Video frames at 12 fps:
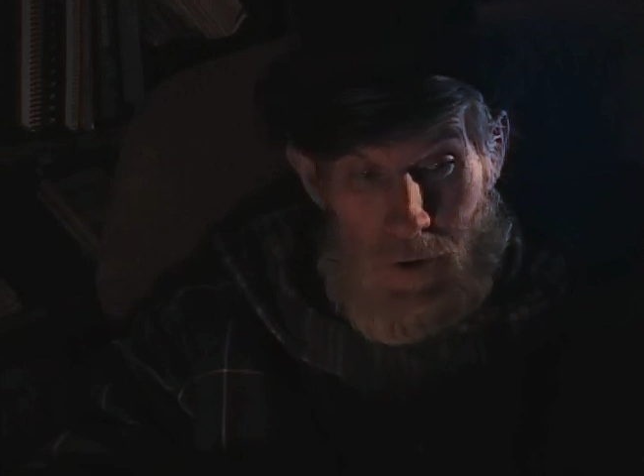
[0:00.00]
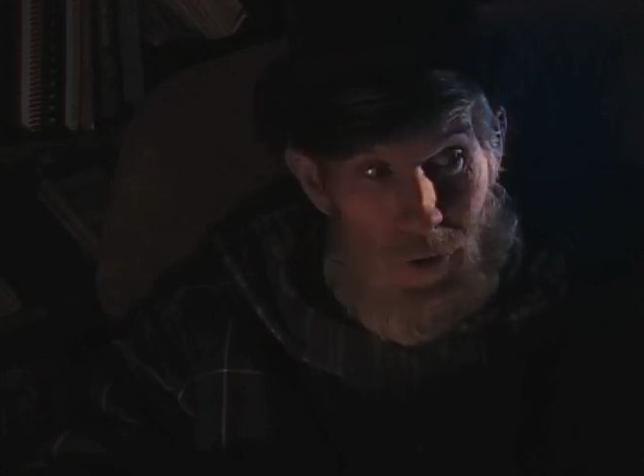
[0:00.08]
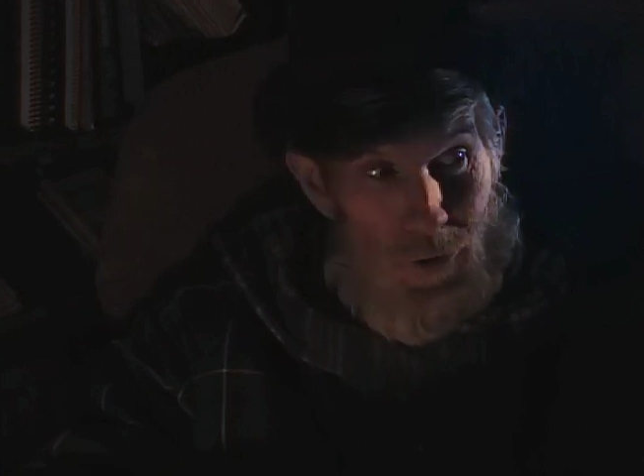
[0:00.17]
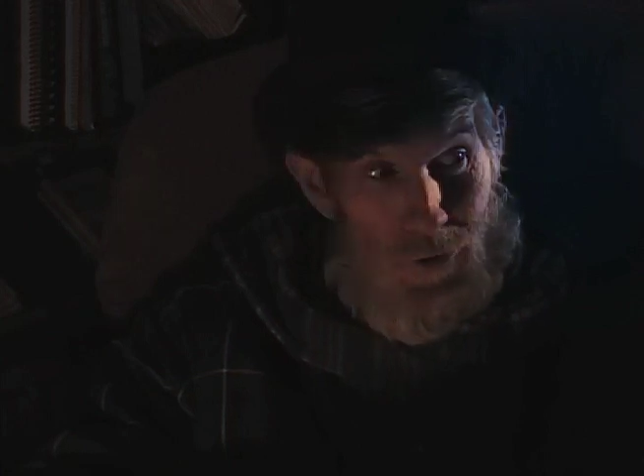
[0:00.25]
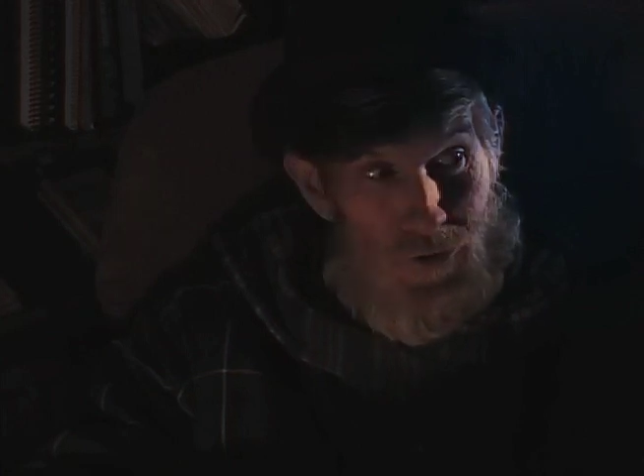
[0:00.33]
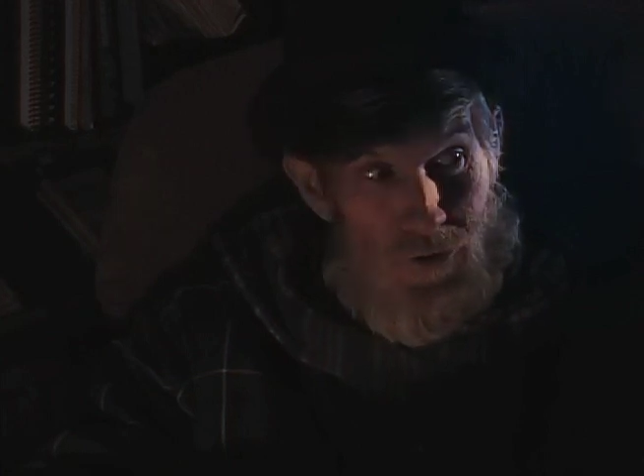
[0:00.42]

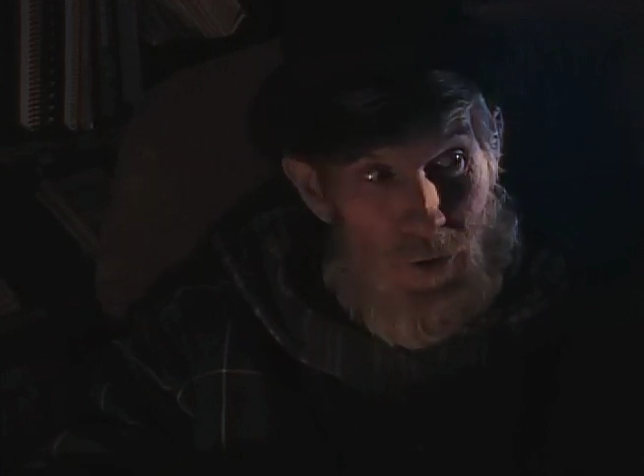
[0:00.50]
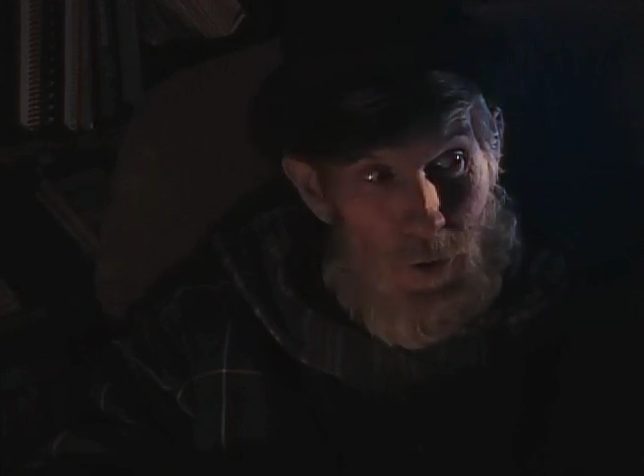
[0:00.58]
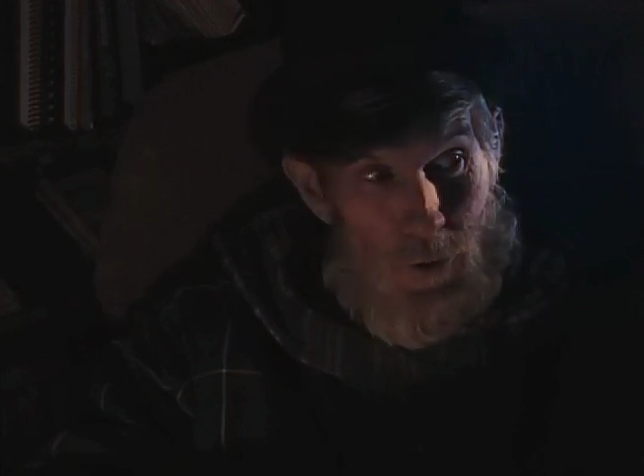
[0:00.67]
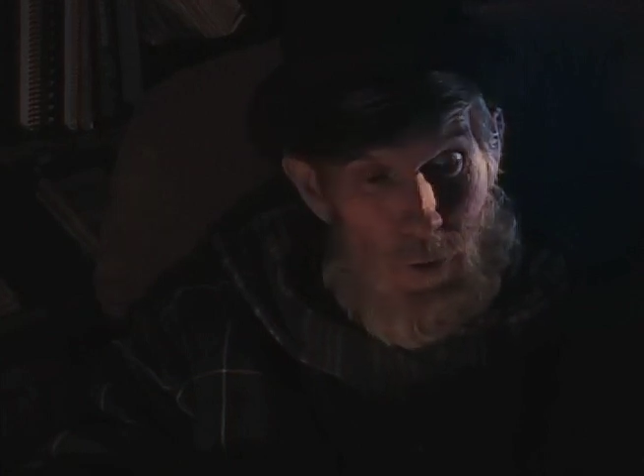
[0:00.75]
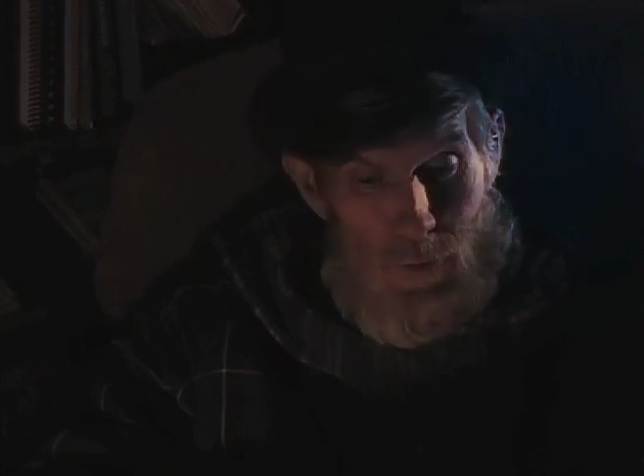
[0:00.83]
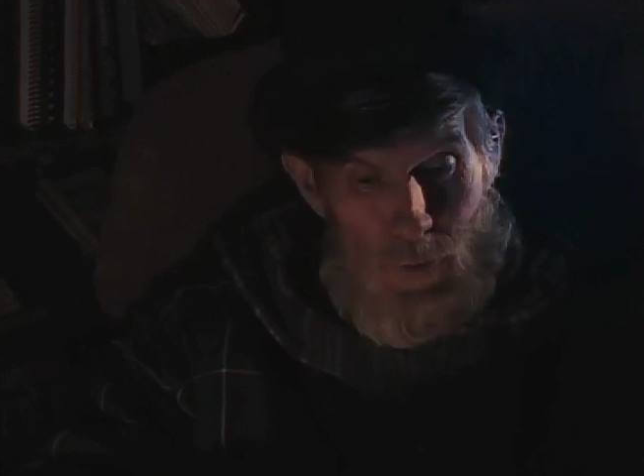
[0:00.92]
The
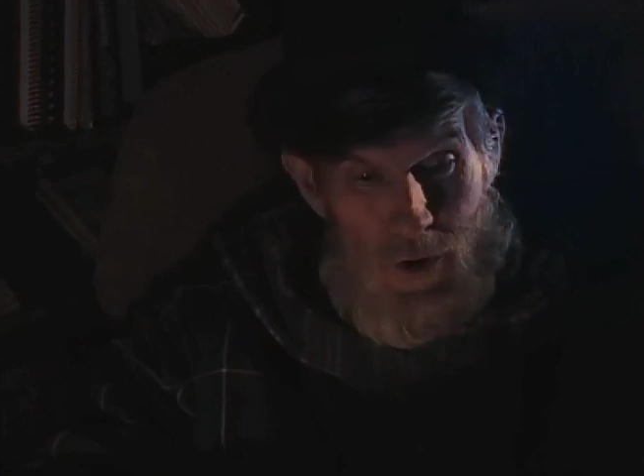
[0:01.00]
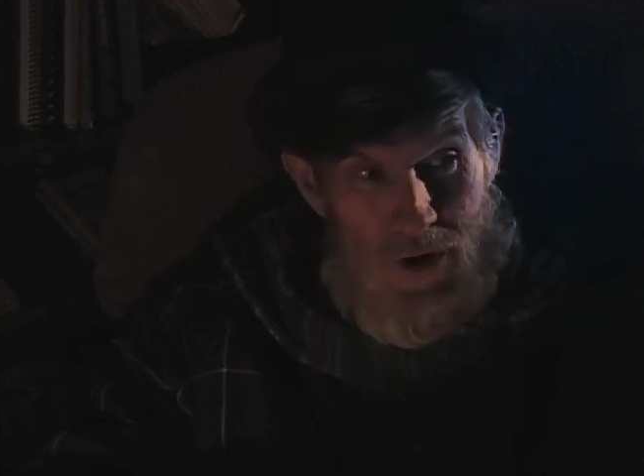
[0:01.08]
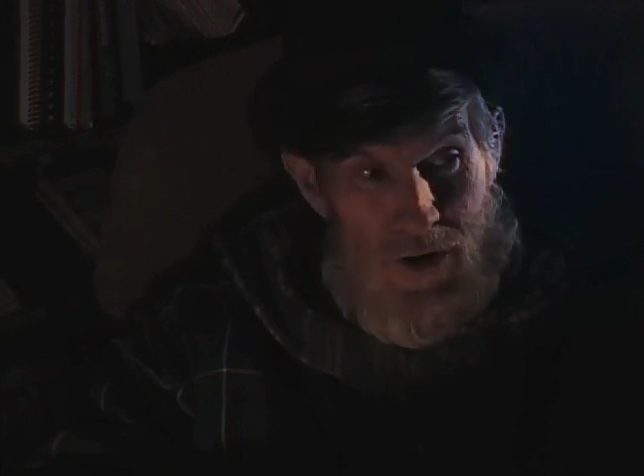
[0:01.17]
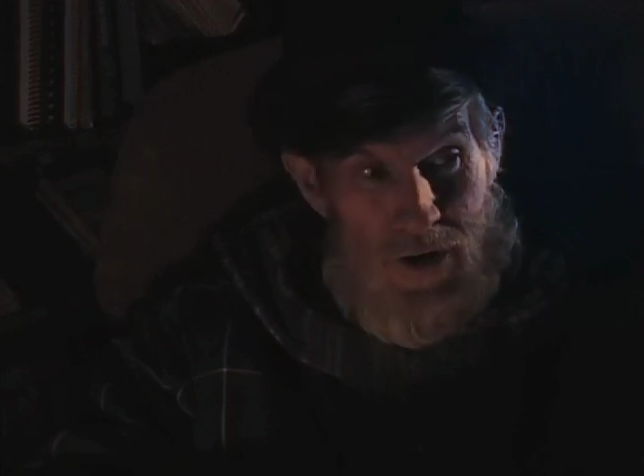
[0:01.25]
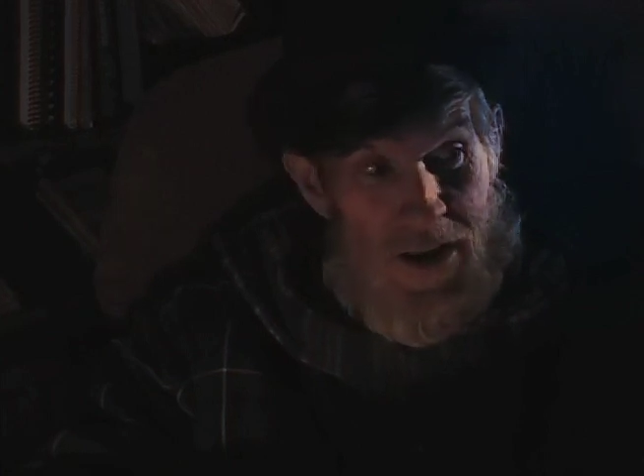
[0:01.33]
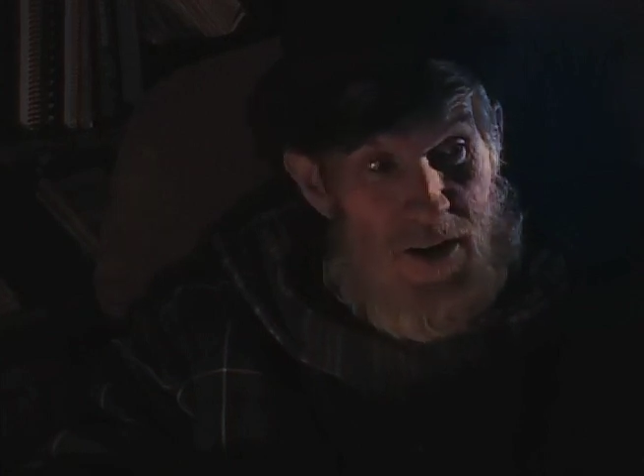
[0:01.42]
children were
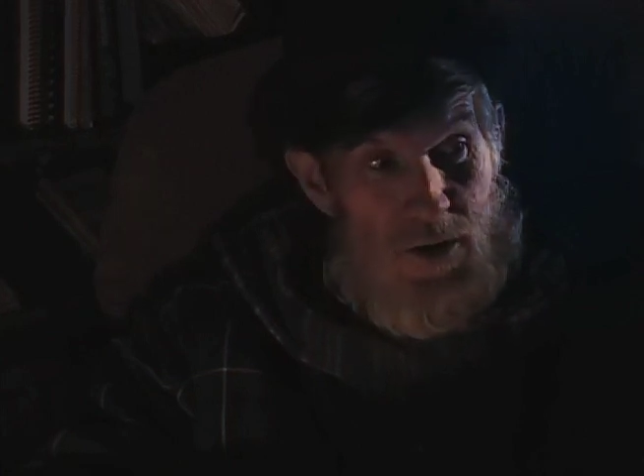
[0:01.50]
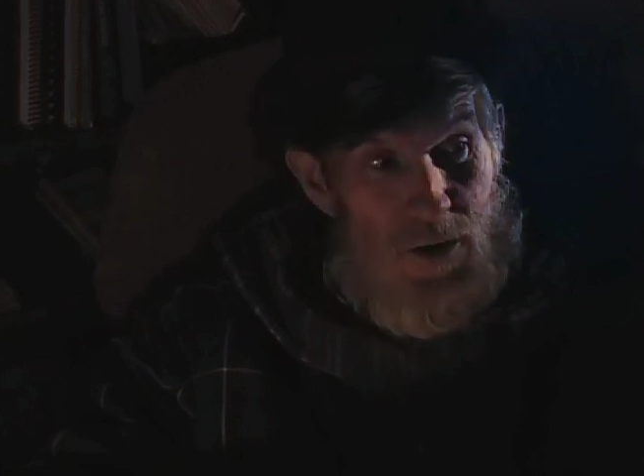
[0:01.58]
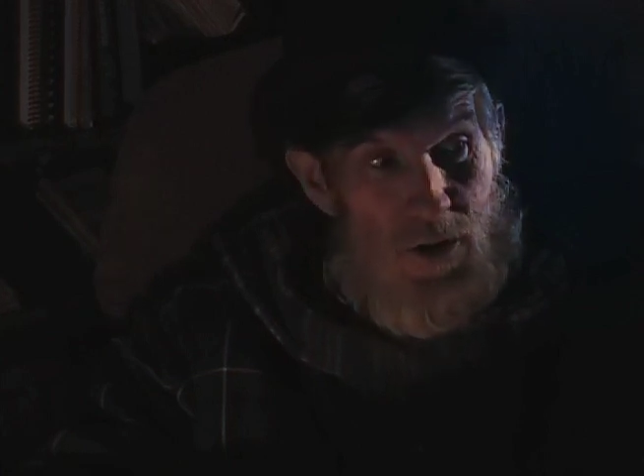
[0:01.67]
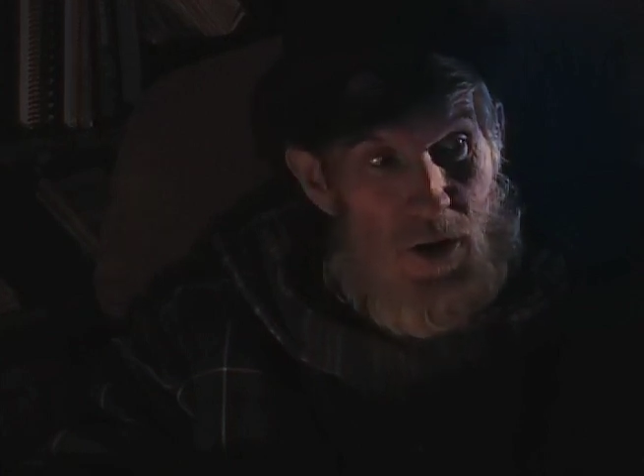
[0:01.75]
nestled